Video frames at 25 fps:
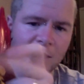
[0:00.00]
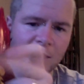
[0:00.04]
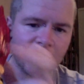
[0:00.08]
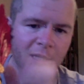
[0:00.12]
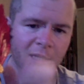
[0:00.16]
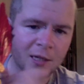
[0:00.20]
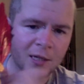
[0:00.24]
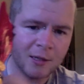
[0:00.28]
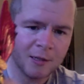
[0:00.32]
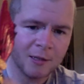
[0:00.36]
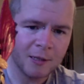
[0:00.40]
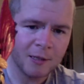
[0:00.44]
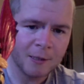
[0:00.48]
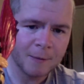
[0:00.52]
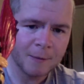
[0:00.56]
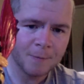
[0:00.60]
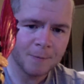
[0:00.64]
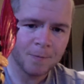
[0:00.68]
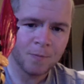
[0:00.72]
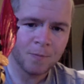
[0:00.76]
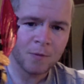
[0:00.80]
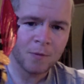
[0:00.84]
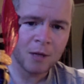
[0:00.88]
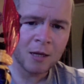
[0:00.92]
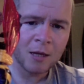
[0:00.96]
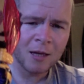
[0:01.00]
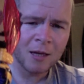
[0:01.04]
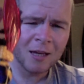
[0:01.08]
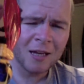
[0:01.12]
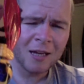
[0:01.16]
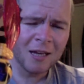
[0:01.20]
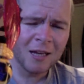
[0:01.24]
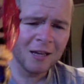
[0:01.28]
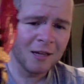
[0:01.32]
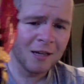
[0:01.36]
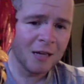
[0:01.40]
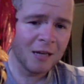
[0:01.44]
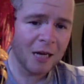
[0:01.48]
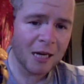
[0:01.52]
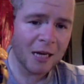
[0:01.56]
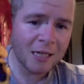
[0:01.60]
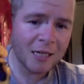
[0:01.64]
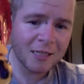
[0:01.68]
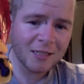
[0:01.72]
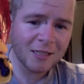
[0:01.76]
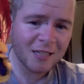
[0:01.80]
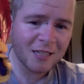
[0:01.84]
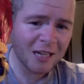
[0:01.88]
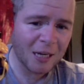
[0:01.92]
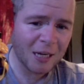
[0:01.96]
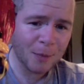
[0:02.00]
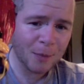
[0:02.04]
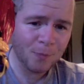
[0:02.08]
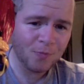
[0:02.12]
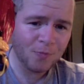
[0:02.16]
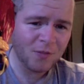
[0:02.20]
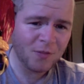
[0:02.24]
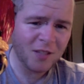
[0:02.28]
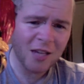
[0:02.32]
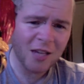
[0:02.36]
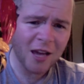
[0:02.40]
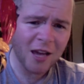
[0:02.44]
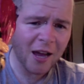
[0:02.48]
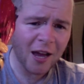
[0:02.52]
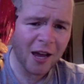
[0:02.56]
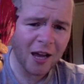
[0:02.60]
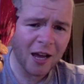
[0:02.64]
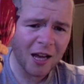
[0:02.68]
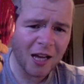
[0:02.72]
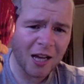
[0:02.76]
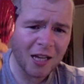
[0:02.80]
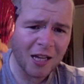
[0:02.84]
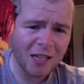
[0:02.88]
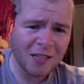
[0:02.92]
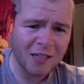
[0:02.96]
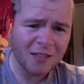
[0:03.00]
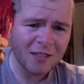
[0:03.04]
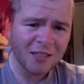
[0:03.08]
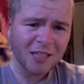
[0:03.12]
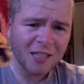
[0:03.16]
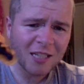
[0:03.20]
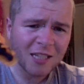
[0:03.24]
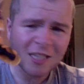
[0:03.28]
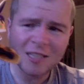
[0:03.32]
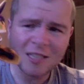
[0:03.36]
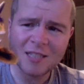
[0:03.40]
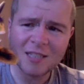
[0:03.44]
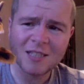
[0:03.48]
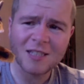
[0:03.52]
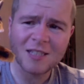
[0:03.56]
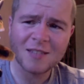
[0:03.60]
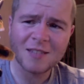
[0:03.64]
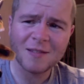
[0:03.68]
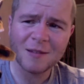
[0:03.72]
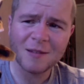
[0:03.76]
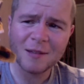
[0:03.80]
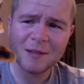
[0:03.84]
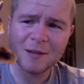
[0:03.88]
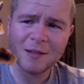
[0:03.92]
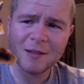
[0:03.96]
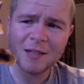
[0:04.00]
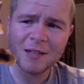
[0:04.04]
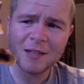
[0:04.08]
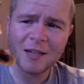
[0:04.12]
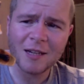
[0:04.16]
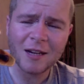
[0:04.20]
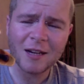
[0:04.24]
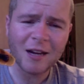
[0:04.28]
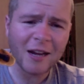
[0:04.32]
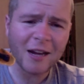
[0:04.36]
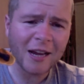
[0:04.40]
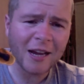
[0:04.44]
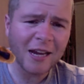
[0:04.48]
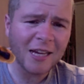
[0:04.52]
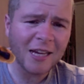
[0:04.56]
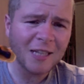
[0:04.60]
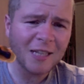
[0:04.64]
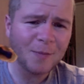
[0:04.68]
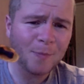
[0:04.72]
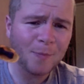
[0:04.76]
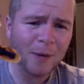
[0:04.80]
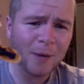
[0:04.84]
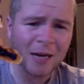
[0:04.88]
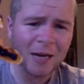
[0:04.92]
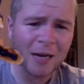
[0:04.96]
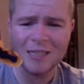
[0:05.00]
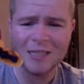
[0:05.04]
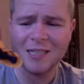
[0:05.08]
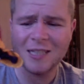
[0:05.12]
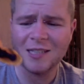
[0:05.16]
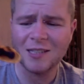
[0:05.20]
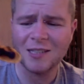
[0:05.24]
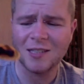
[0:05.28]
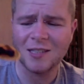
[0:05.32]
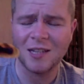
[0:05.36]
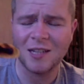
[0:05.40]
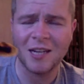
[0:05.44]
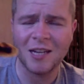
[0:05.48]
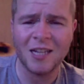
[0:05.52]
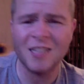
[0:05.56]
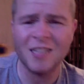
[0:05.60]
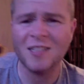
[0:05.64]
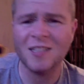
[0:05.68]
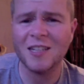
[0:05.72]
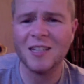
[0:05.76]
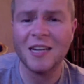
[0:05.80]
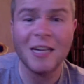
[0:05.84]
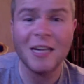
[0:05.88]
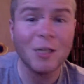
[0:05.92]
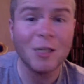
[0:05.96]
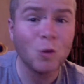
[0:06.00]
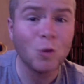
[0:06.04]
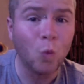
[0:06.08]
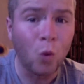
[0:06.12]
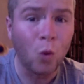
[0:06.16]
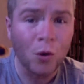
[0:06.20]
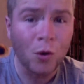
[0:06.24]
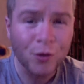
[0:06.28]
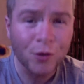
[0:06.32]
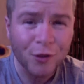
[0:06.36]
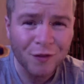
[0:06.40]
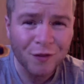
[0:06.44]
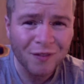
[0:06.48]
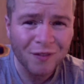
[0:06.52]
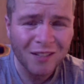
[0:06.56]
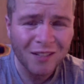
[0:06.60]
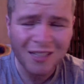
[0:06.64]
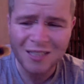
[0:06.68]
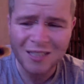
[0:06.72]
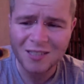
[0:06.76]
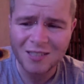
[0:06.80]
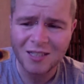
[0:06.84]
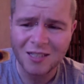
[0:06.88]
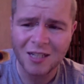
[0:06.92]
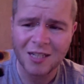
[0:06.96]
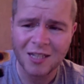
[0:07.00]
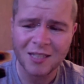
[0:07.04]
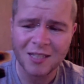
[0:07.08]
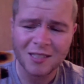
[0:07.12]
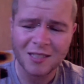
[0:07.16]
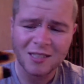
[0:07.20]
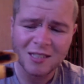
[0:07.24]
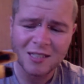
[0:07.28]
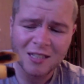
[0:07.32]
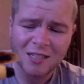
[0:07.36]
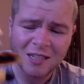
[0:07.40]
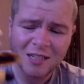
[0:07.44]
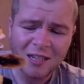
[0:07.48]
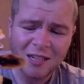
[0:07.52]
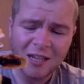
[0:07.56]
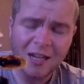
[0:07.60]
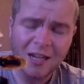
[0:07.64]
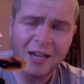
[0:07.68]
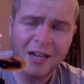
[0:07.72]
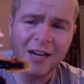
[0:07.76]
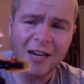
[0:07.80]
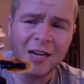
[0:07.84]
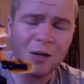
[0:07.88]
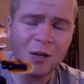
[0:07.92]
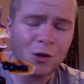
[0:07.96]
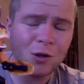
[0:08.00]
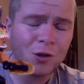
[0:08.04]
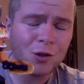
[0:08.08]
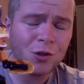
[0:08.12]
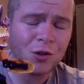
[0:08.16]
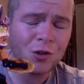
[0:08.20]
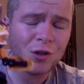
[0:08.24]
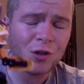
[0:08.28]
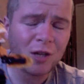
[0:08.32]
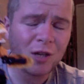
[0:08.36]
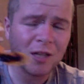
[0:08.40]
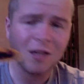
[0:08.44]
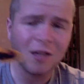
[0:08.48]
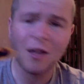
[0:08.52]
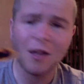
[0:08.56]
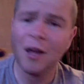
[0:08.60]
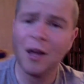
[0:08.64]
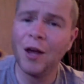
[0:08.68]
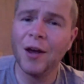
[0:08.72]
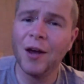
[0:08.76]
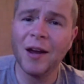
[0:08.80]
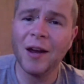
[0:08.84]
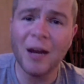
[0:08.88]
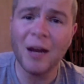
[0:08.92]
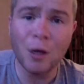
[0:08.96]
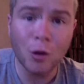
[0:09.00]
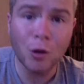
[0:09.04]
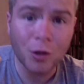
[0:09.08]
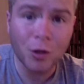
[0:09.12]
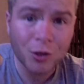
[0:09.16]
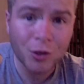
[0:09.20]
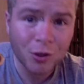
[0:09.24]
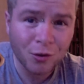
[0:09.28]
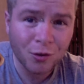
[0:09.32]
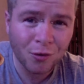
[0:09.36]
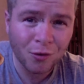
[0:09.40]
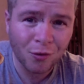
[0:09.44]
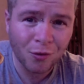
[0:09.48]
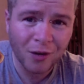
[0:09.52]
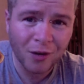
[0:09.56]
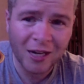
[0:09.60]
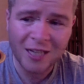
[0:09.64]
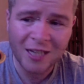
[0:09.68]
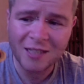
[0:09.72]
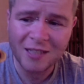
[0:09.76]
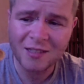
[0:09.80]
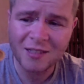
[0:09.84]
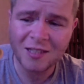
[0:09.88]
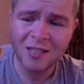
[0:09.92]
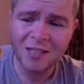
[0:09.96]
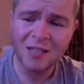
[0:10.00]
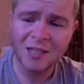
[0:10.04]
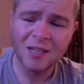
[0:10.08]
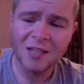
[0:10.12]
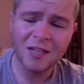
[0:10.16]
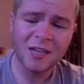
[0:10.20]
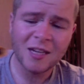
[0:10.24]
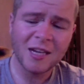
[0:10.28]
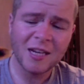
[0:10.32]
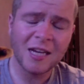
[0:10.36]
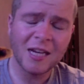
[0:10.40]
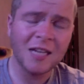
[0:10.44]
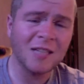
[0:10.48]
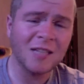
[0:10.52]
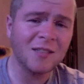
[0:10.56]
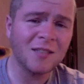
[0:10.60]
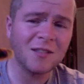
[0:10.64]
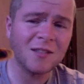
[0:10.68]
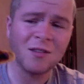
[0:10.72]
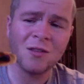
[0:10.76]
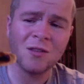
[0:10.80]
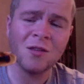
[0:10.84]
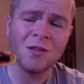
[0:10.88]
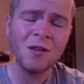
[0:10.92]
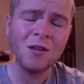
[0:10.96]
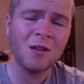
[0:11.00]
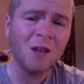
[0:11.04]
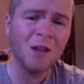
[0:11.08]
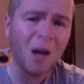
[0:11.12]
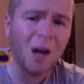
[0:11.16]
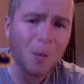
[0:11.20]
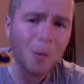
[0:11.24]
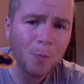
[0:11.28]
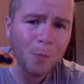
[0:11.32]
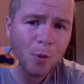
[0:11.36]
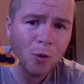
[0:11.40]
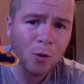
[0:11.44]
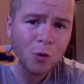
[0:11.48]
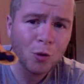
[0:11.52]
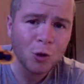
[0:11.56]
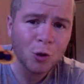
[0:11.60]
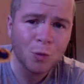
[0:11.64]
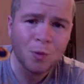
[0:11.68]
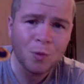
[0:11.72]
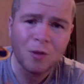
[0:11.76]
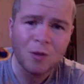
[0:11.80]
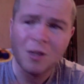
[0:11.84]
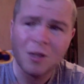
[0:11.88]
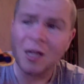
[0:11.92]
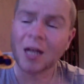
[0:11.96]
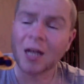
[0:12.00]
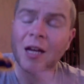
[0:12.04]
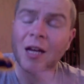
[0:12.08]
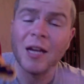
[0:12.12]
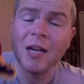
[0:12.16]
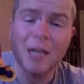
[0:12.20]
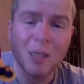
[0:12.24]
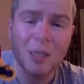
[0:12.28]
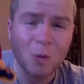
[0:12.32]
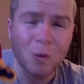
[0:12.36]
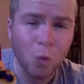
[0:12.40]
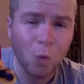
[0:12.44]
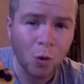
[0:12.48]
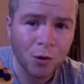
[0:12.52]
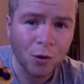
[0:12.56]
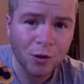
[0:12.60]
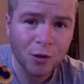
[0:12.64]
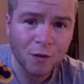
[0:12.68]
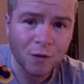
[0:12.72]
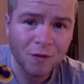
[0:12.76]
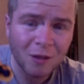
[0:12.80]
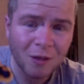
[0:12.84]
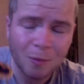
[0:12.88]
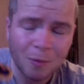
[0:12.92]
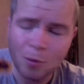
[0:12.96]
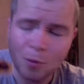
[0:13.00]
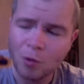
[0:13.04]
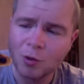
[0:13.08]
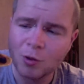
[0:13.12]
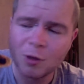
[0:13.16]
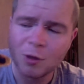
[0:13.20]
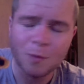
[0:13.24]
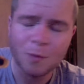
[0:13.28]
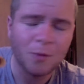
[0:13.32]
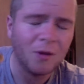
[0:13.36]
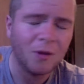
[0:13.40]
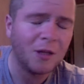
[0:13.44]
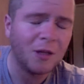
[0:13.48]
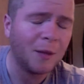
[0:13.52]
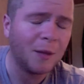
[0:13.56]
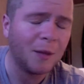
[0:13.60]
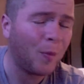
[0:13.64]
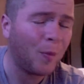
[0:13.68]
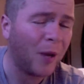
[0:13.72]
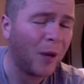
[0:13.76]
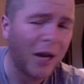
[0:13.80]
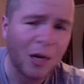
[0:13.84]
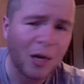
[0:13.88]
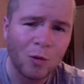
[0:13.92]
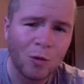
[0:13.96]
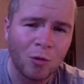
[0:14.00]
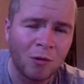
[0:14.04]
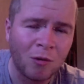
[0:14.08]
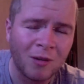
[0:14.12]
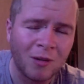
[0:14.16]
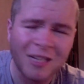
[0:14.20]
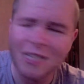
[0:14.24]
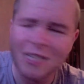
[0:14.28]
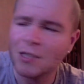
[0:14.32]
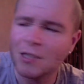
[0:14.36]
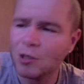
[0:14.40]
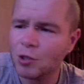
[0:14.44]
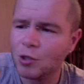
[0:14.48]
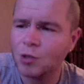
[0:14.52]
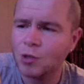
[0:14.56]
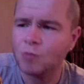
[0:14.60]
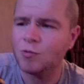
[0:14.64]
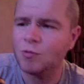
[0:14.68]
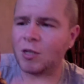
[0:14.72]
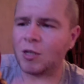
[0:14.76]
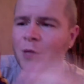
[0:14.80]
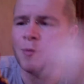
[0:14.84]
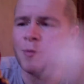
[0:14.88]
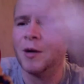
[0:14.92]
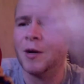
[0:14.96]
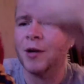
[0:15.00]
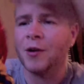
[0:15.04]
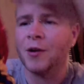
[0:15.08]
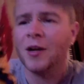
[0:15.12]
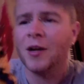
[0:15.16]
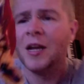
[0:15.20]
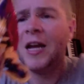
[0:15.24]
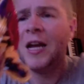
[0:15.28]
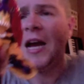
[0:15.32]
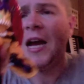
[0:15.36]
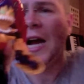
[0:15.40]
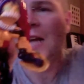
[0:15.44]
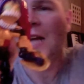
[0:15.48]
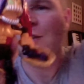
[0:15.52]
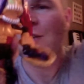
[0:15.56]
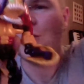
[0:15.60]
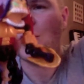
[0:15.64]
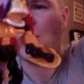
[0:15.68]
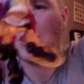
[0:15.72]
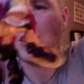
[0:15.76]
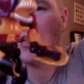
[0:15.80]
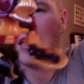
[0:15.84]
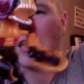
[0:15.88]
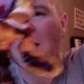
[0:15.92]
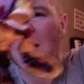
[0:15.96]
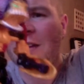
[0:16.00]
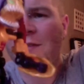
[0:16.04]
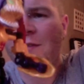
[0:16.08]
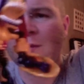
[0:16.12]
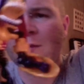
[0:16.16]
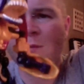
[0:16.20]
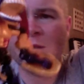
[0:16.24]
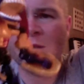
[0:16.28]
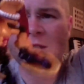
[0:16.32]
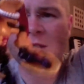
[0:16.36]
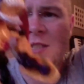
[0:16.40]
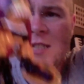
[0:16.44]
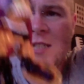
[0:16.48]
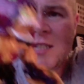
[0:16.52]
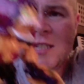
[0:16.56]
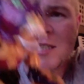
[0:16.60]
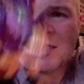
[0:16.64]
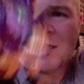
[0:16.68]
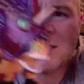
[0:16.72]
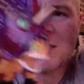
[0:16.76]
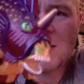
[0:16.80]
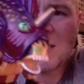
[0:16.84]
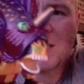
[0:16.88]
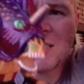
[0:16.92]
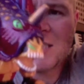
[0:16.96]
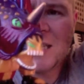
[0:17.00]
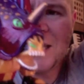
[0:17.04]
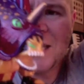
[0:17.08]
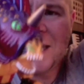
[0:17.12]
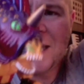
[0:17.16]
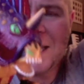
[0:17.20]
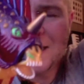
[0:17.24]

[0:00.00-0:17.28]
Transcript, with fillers: that. And um, yeah, he's he's badly designed. He's wonderfully designed. He looks shit. He looks great. He's not posable. He's wonderfully posable. Pick one. It doesn't really matter. And you can give him this silly